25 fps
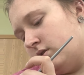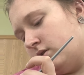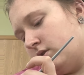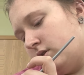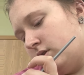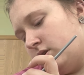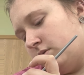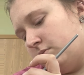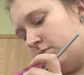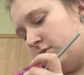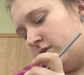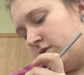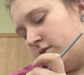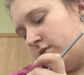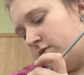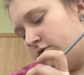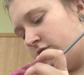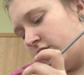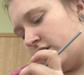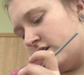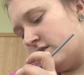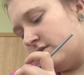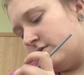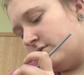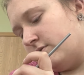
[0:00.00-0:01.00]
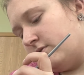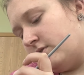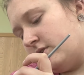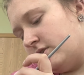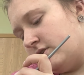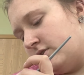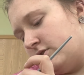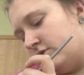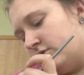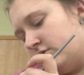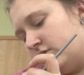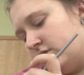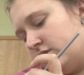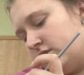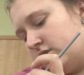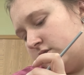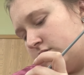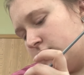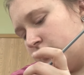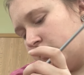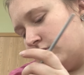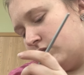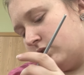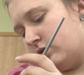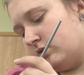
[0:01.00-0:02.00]
Let me try to finish this
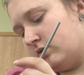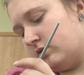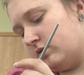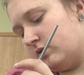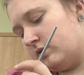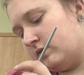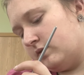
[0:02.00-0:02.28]
one.